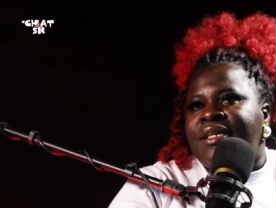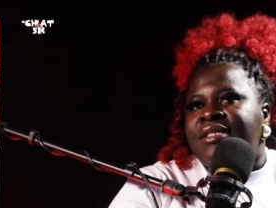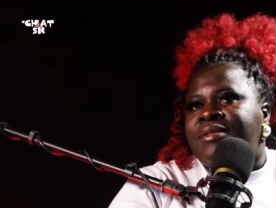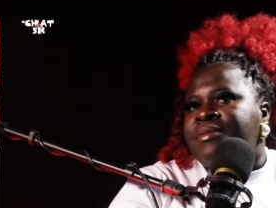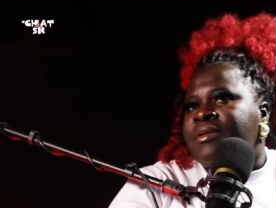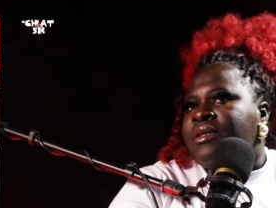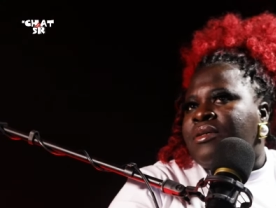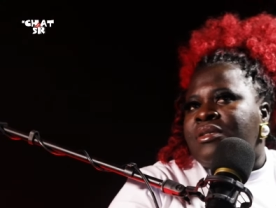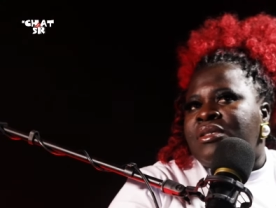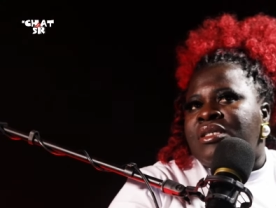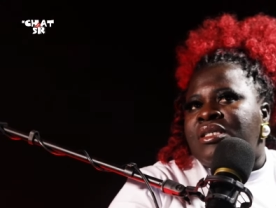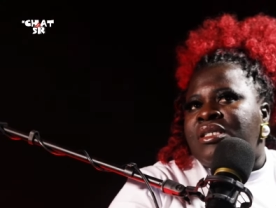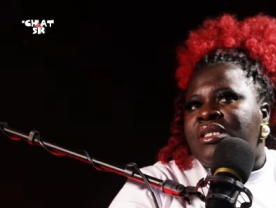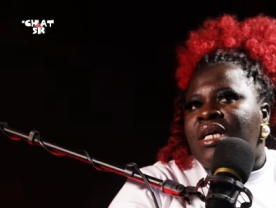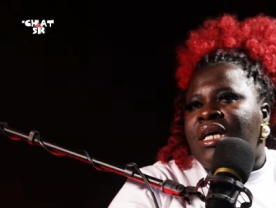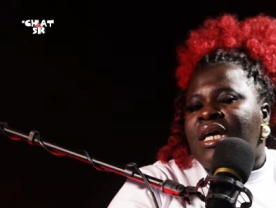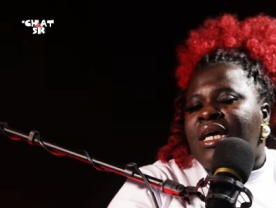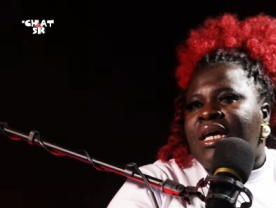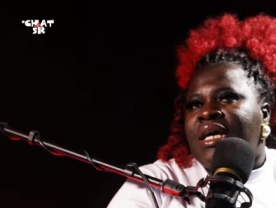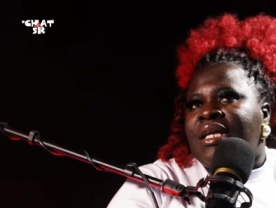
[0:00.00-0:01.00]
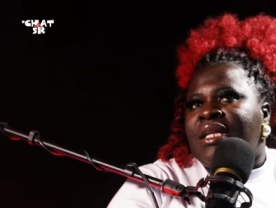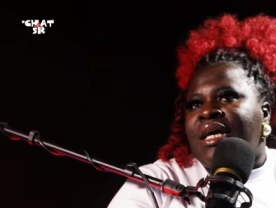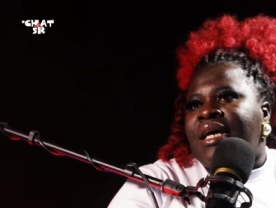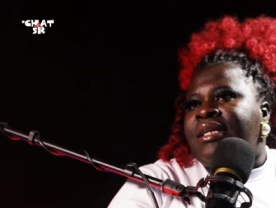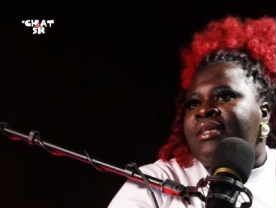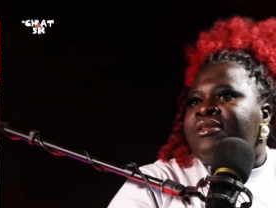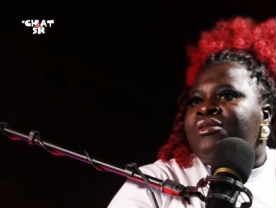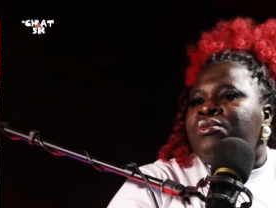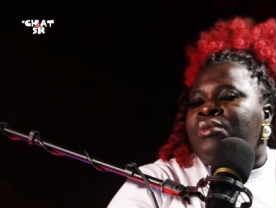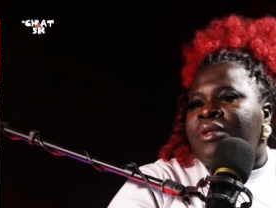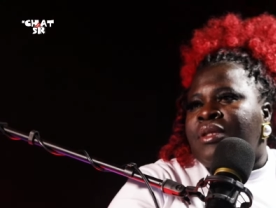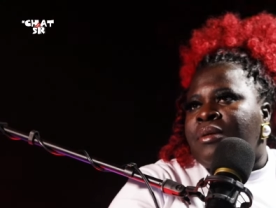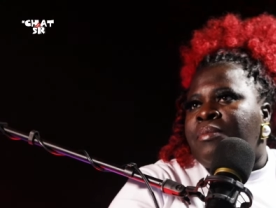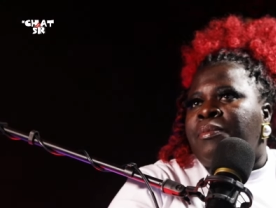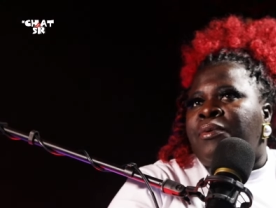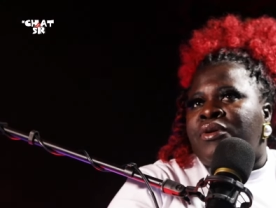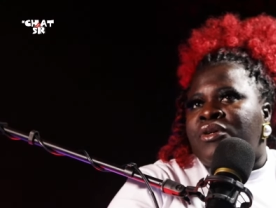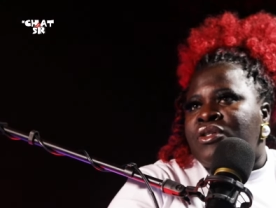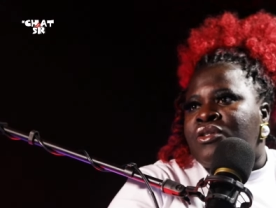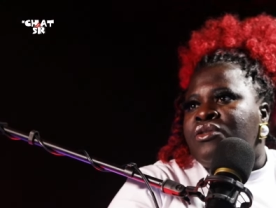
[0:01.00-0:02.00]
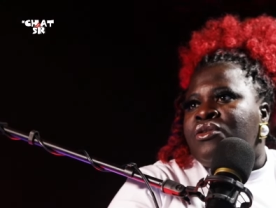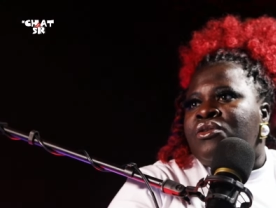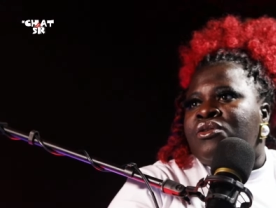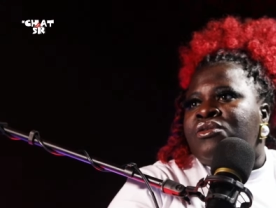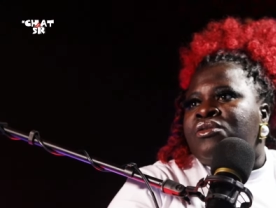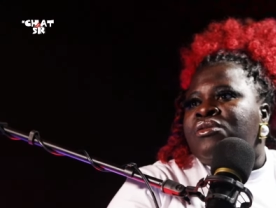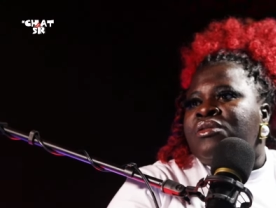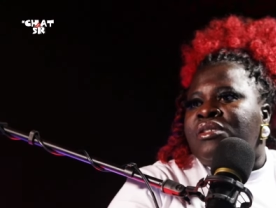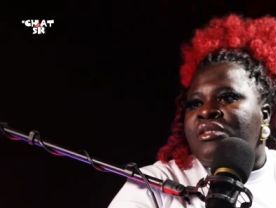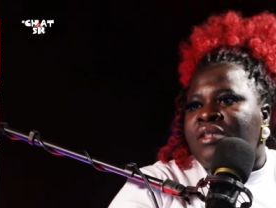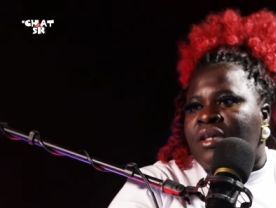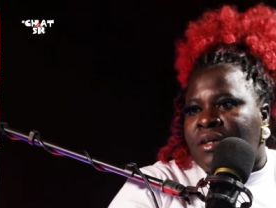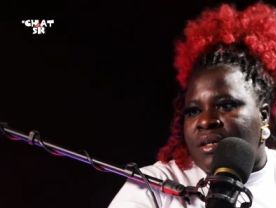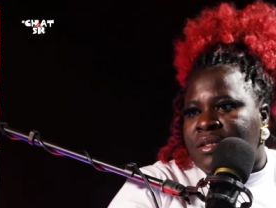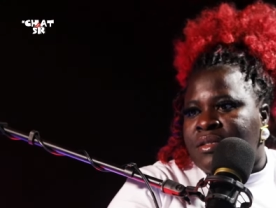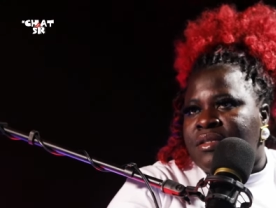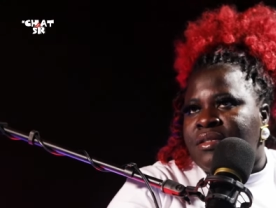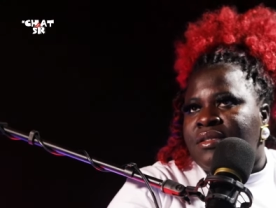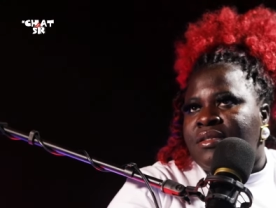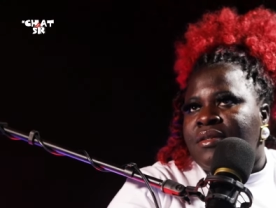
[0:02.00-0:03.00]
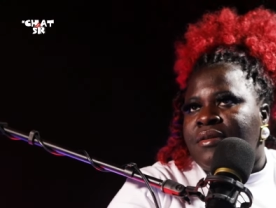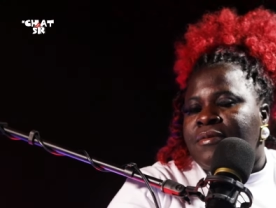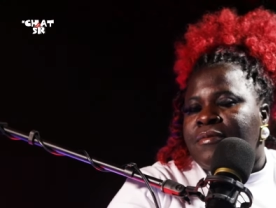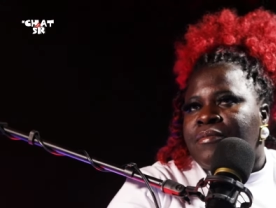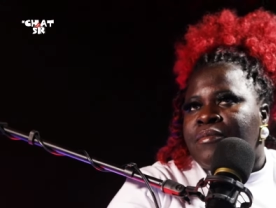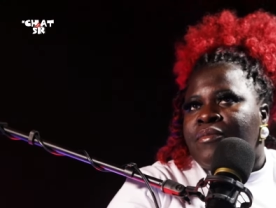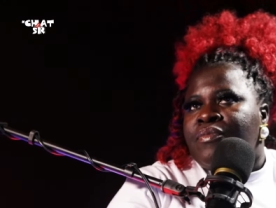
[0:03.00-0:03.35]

is because that is what the person also does yeah.